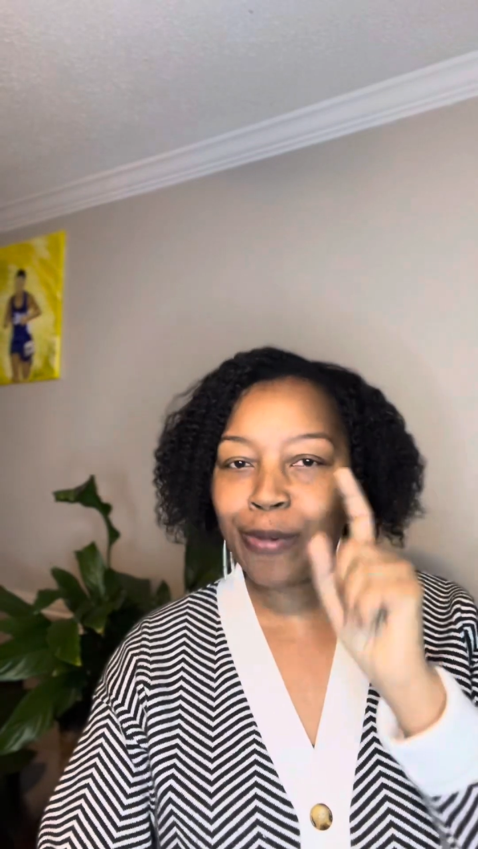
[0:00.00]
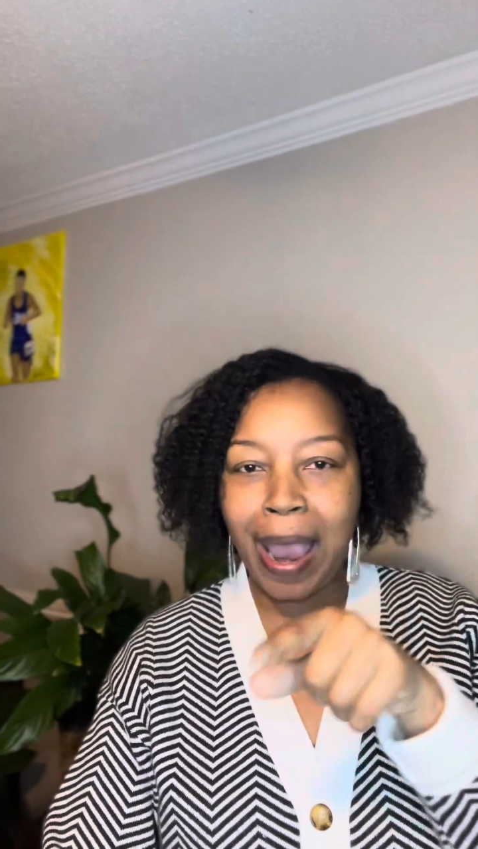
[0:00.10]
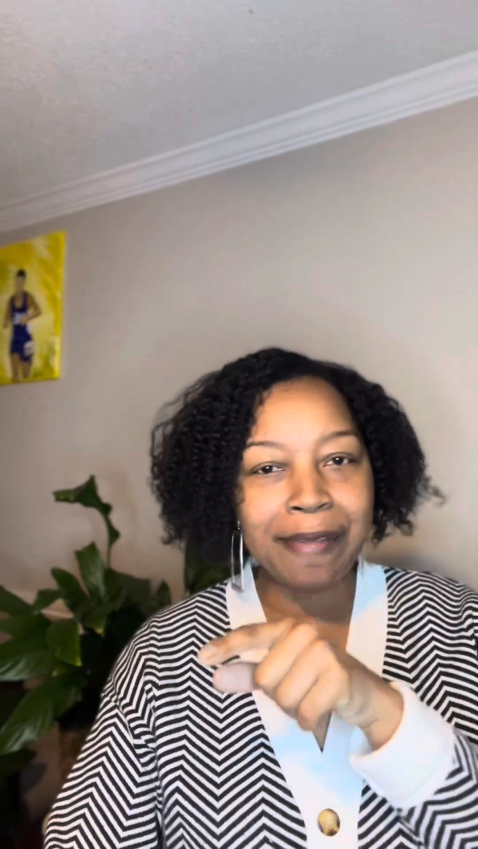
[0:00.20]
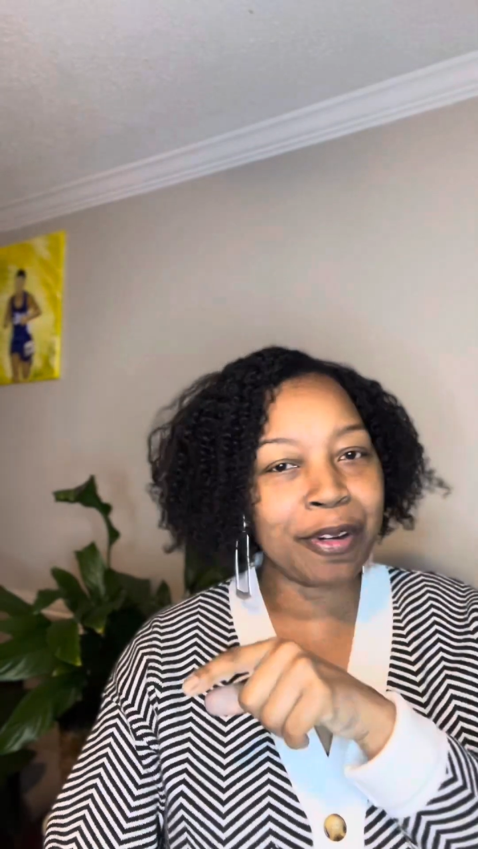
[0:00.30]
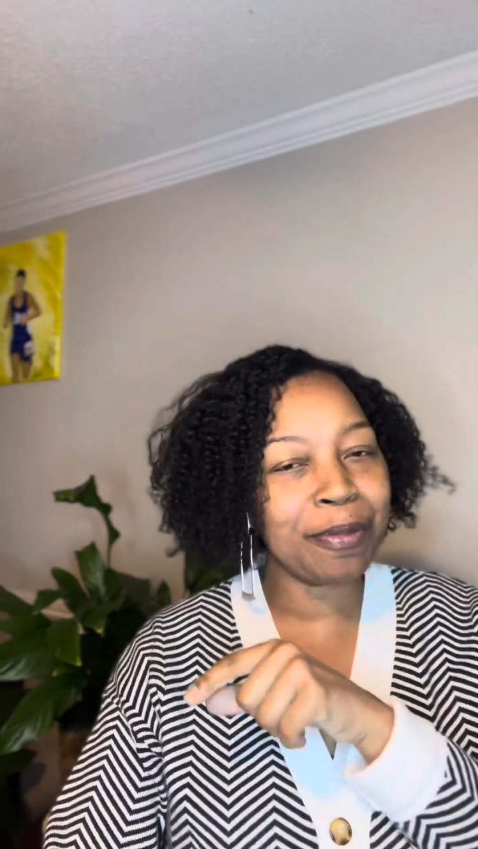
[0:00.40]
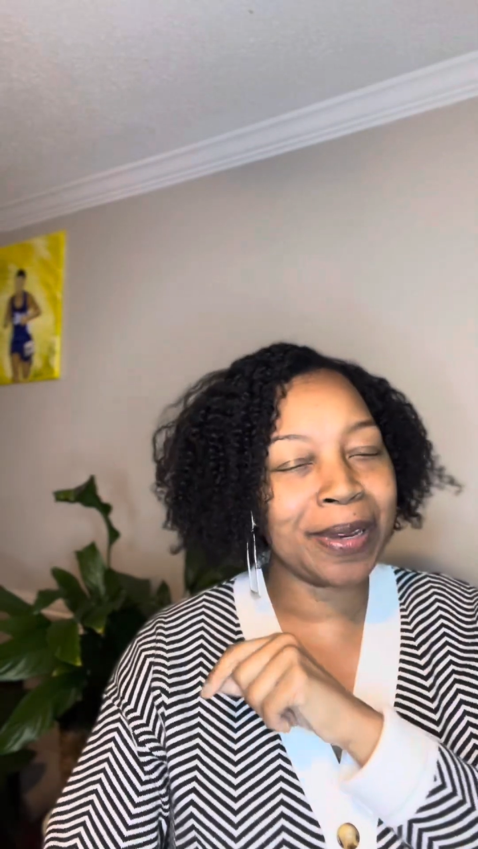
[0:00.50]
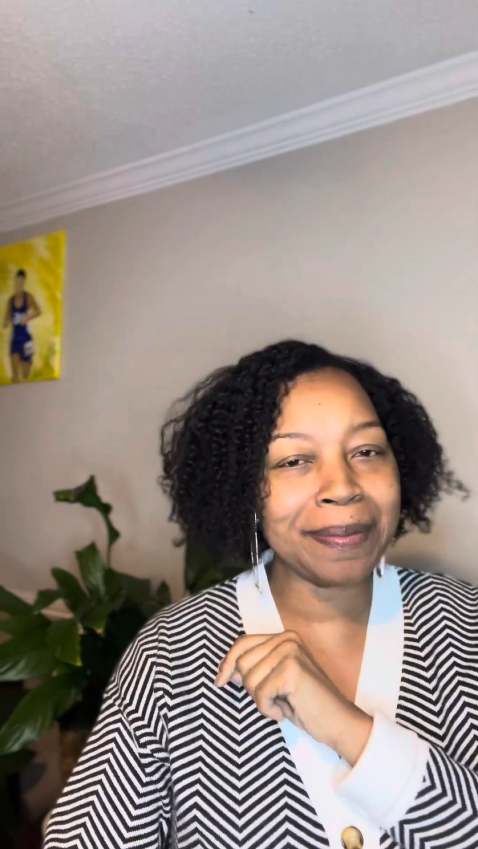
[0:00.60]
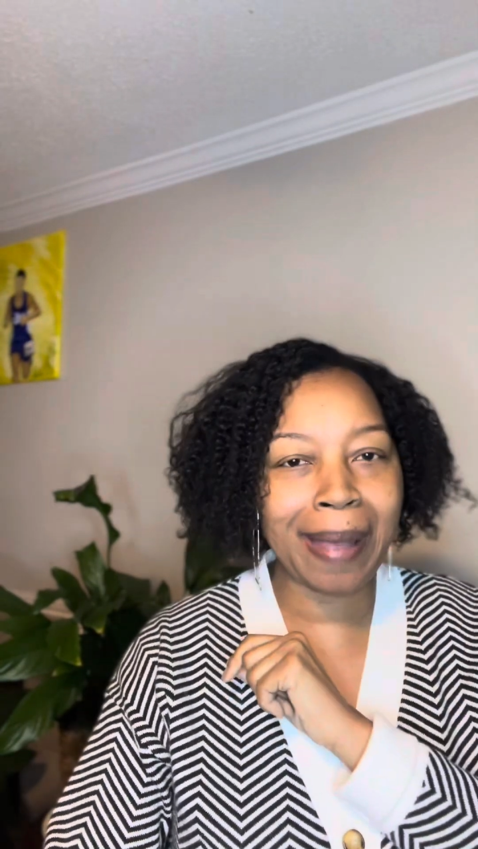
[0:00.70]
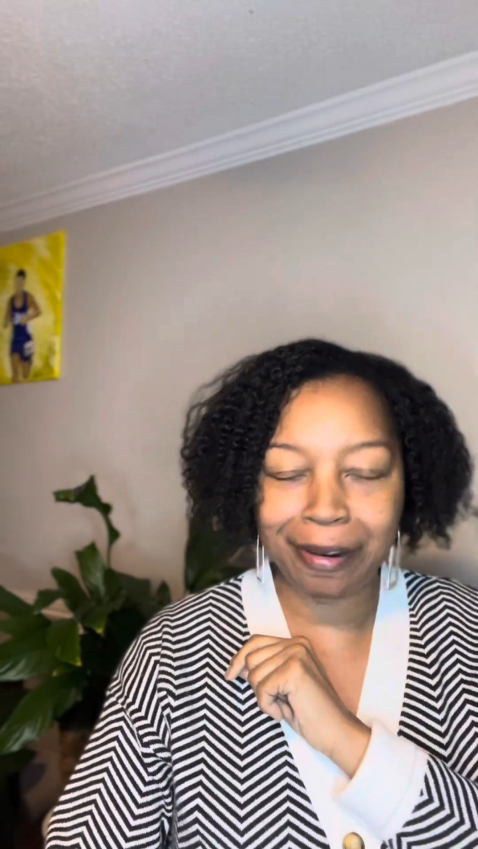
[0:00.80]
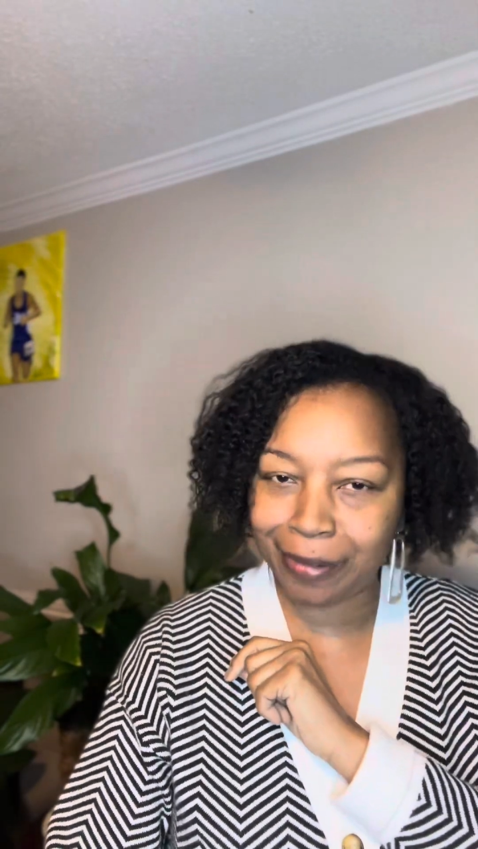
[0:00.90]
rivalry,
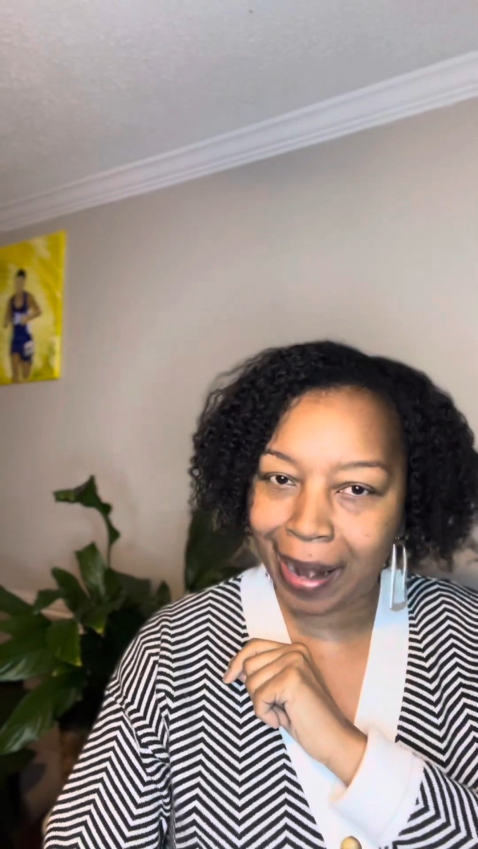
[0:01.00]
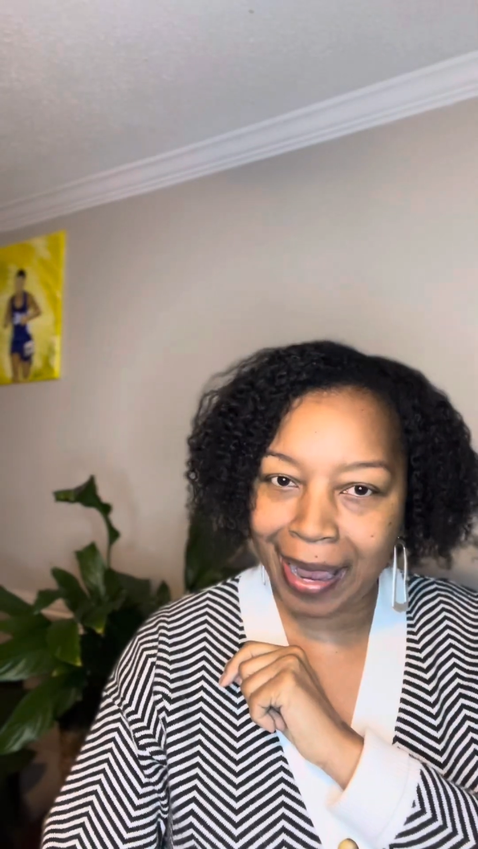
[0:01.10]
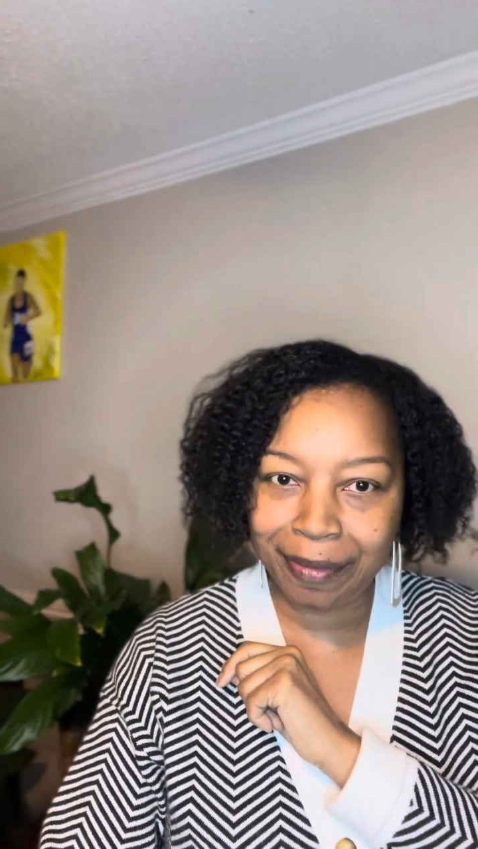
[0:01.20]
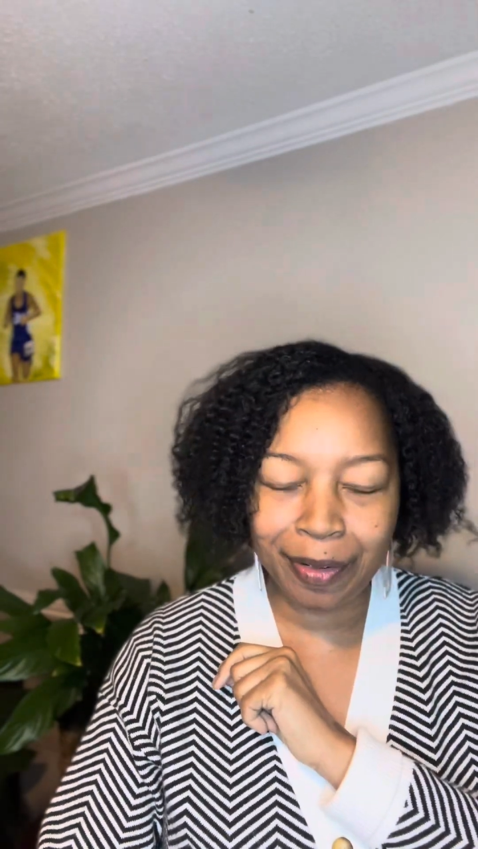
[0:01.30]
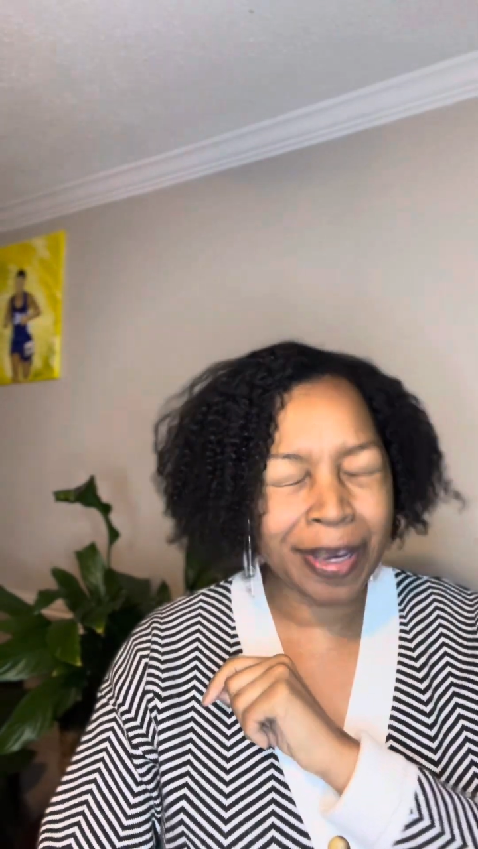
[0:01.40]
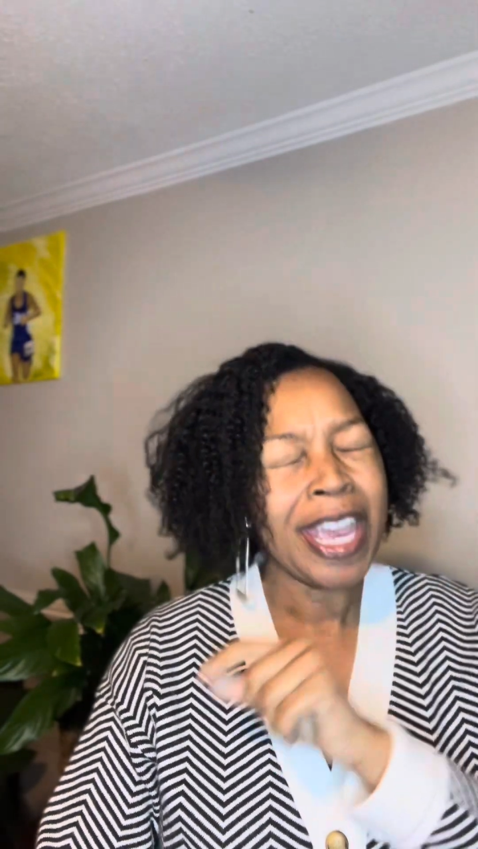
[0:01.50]
my rivalry,